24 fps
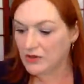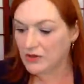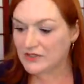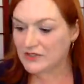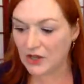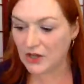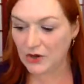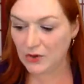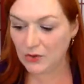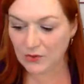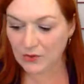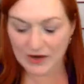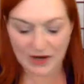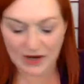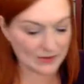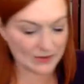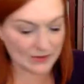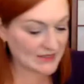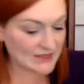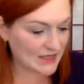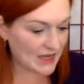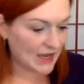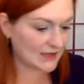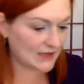So when I
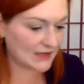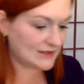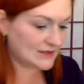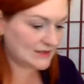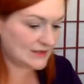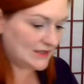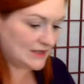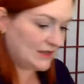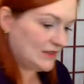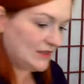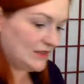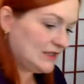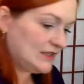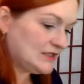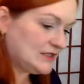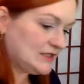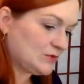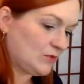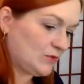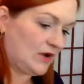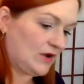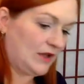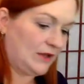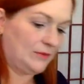was testing this
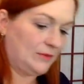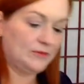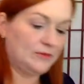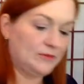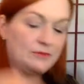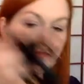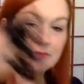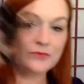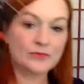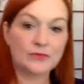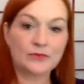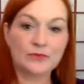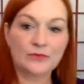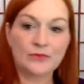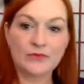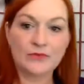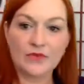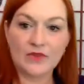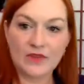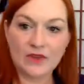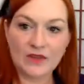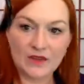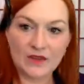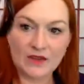one,
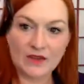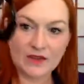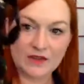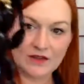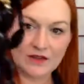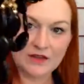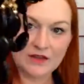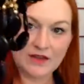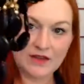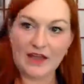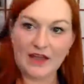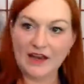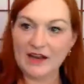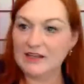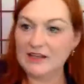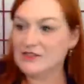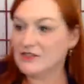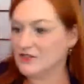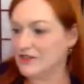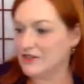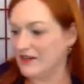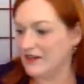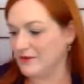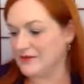and I,
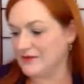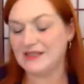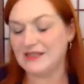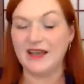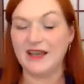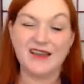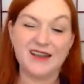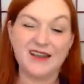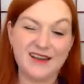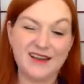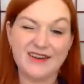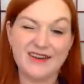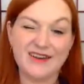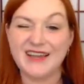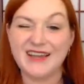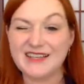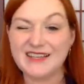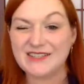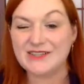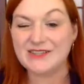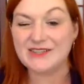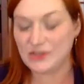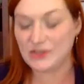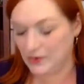and I was like, oh, I
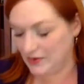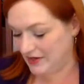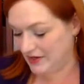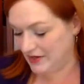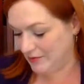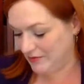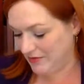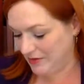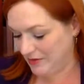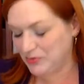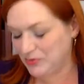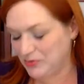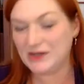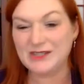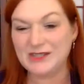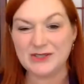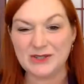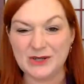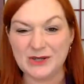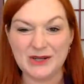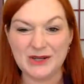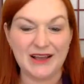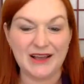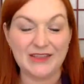guess I'll do it. I'm, I'm pretty
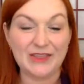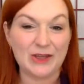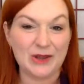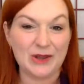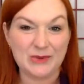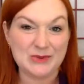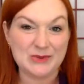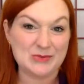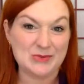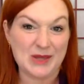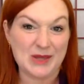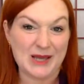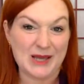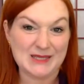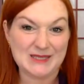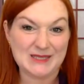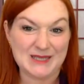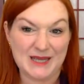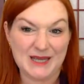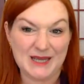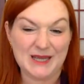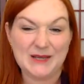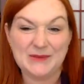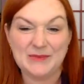sure I thought it was
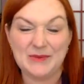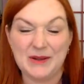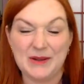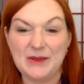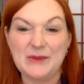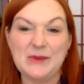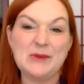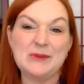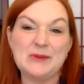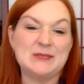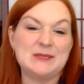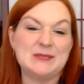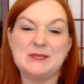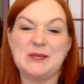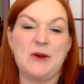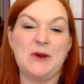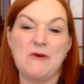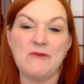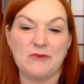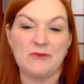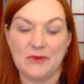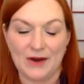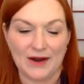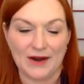plastic, but I'll just go
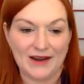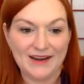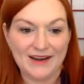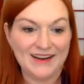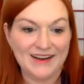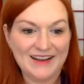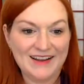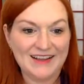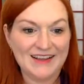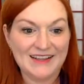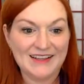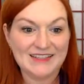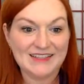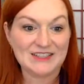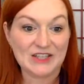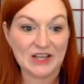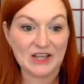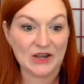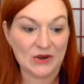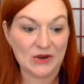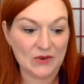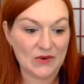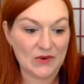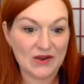for it.
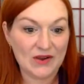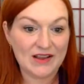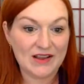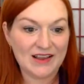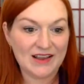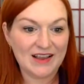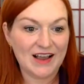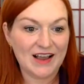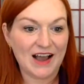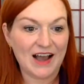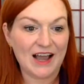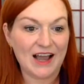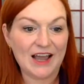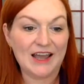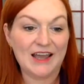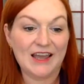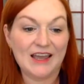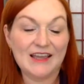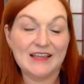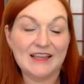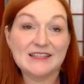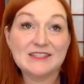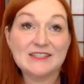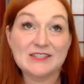So
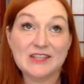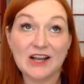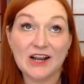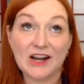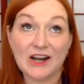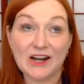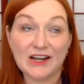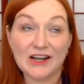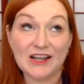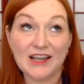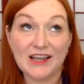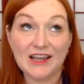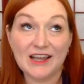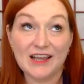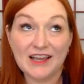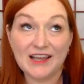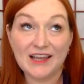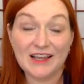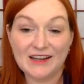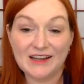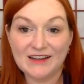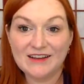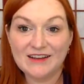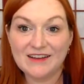I
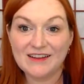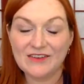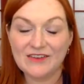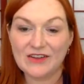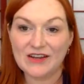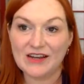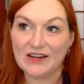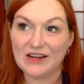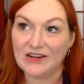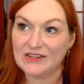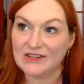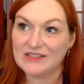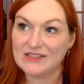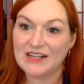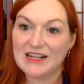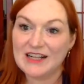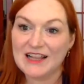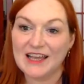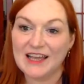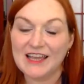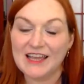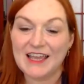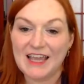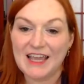started, you can hear it
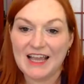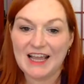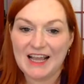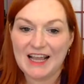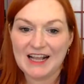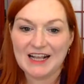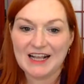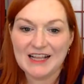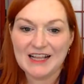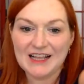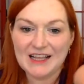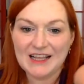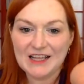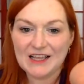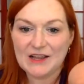clanking,